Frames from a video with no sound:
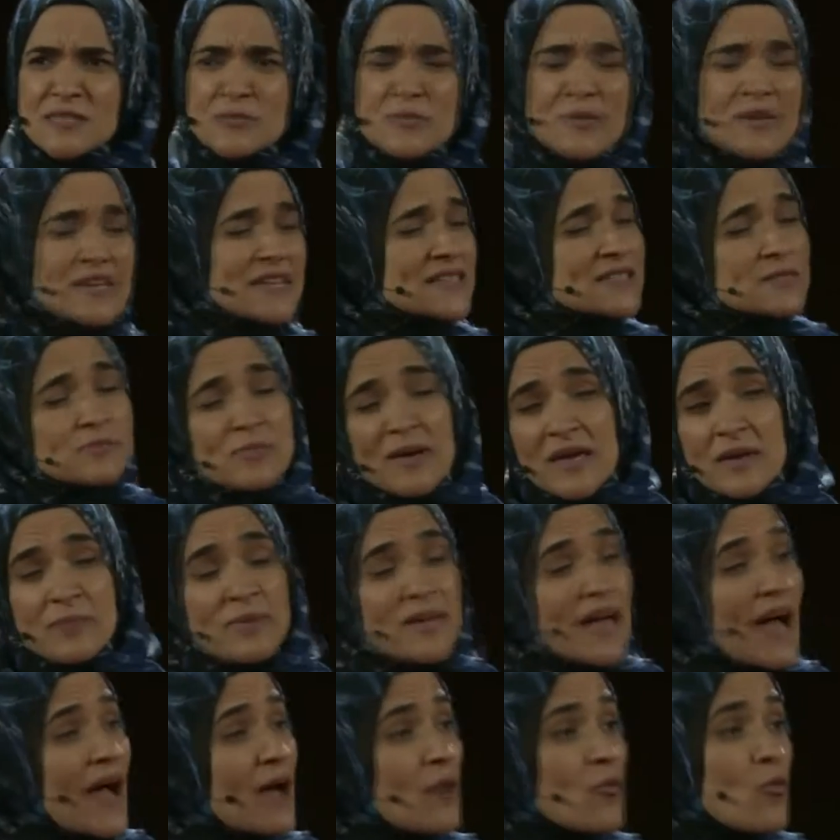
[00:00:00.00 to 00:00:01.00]
because baby,
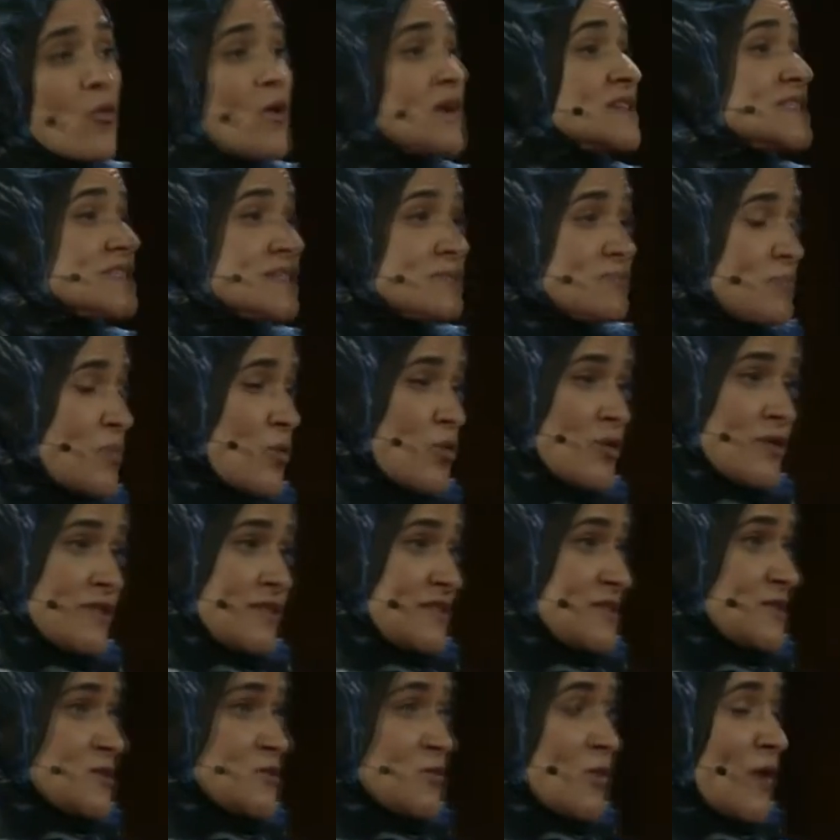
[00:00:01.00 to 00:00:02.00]
I wasn't born
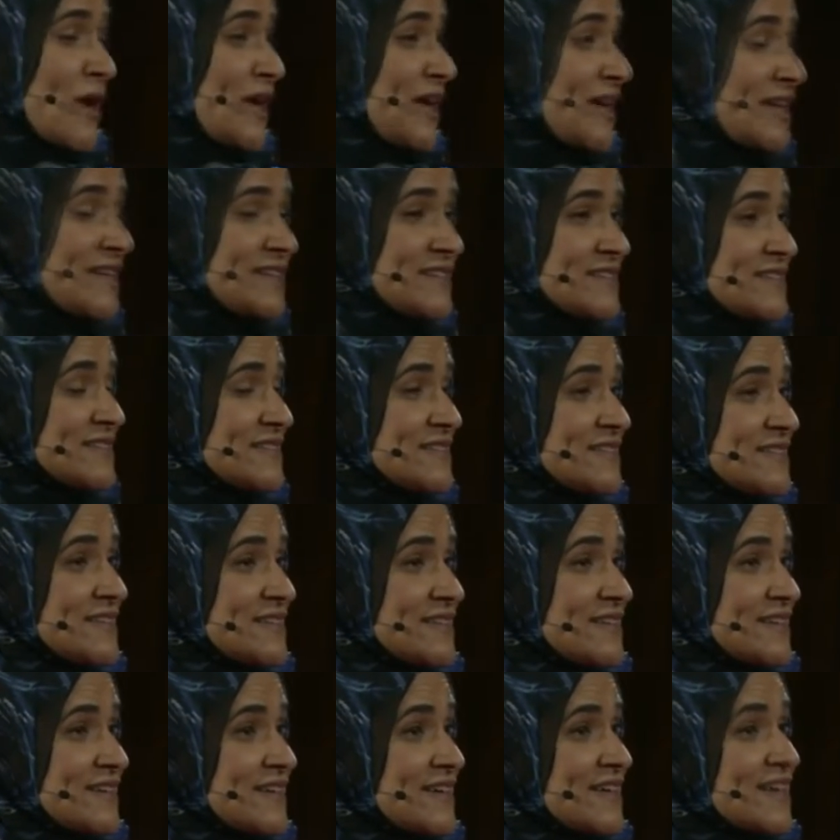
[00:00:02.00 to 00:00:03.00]
this way.
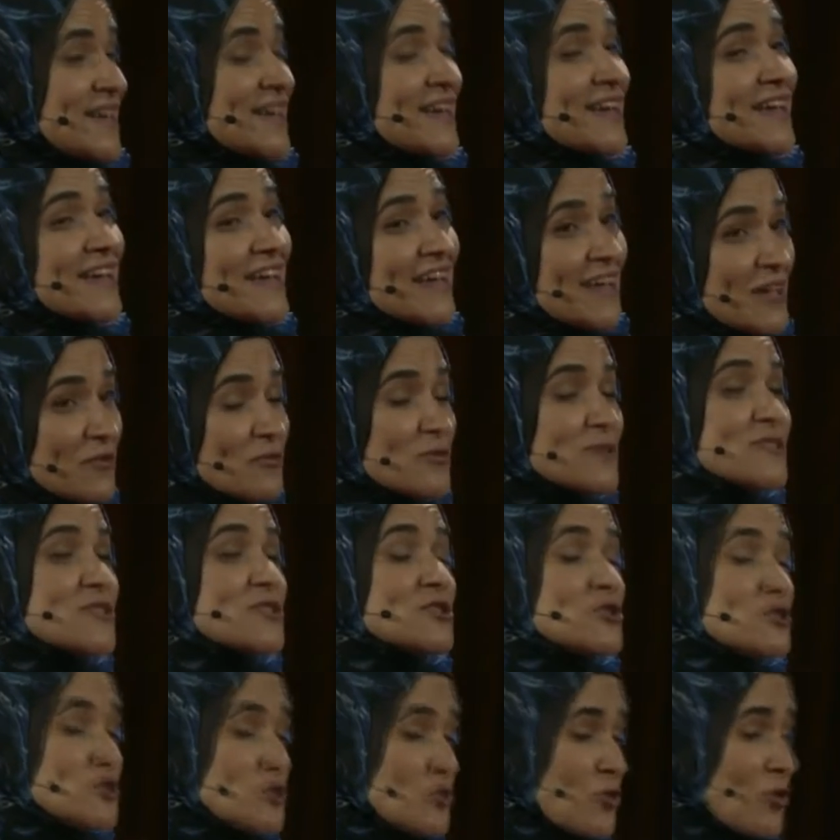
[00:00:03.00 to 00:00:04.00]
It was a
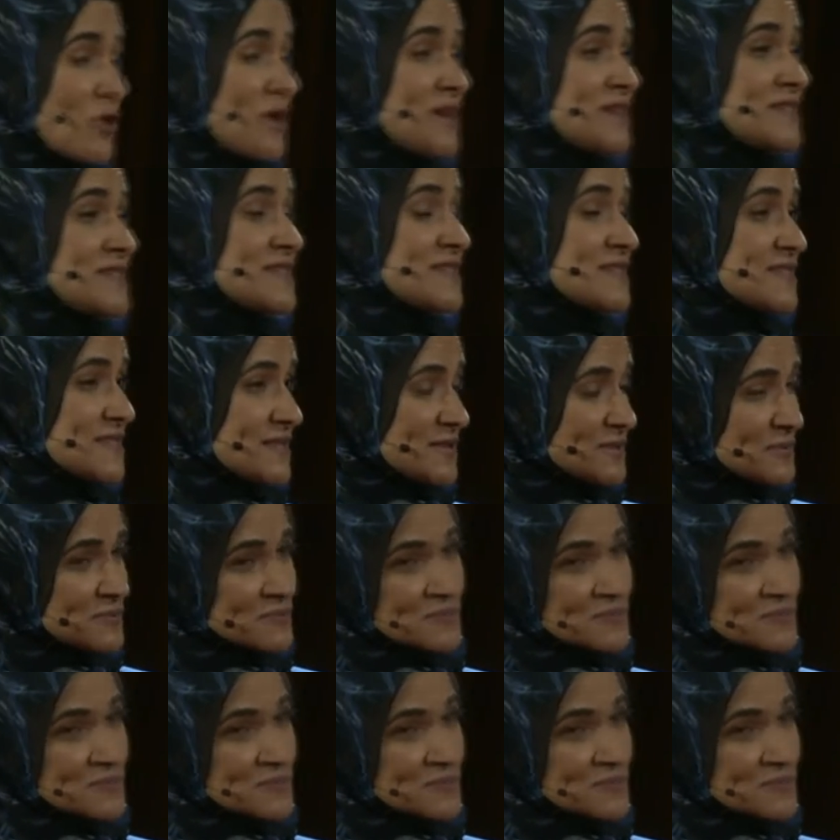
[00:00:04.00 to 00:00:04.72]
choice.